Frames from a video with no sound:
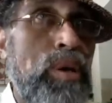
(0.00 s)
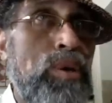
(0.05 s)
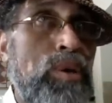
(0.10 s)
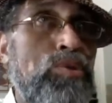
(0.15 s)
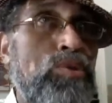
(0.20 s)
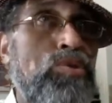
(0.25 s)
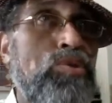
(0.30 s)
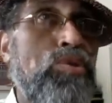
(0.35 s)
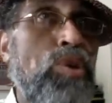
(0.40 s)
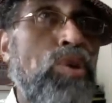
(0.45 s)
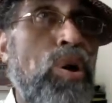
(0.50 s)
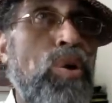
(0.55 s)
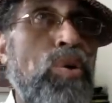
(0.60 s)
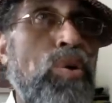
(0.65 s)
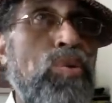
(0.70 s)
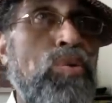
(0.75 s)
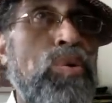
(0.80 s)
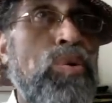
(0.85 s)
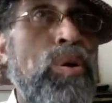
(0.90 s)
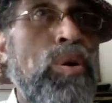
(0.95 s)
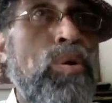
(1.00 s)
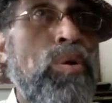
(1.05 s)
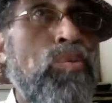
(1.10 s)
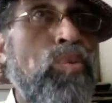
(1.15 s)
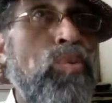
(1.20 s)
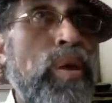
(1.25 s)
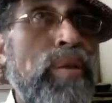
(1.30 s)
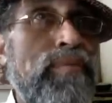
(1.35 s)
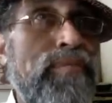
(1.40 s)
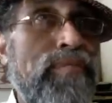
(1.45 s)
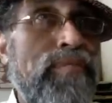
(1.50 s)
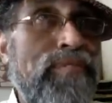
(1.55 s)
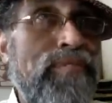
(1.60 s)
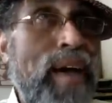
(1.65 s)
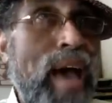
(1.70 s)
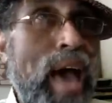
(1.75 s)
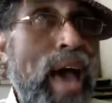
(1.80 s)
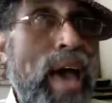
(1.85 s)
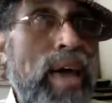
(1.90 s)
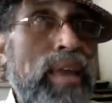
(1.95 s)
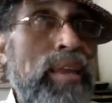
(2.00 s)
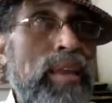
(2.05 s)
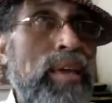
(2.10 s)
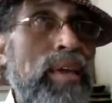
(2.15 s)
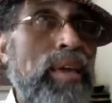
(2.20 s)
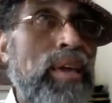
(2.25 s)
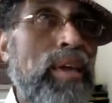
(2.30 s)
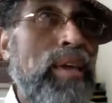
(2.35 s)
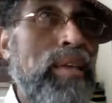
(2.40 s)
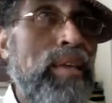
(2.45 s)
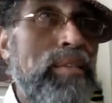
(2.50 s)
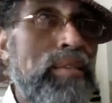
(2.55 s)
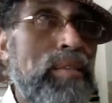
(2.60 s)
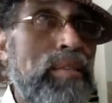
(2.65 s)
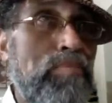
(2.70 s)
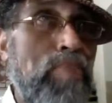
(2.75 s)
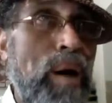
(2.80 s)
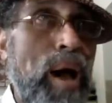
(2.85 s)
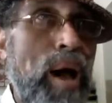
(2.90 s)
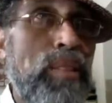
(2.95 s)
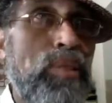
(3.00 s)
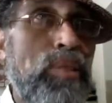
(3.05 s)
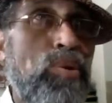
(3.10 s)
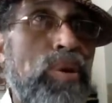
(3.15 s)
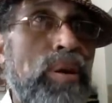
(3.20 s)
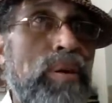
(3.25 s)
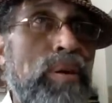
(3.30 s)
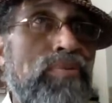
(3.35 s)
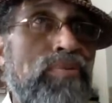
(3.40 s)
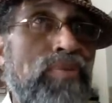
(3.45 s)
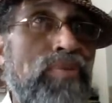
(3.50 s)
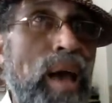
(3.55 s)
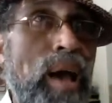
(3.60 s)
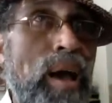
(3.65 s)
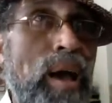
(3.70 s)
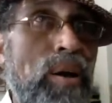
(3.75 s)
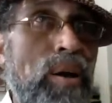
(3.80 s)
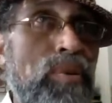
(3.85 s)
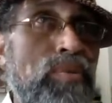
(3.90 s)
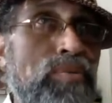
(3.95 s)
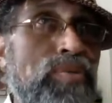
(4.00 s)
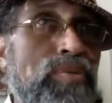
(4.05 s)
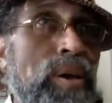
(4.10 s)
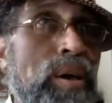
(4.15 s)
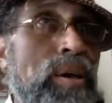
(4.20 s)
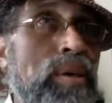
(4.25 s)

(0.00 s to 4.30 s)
So when fat hits the pyloric valve,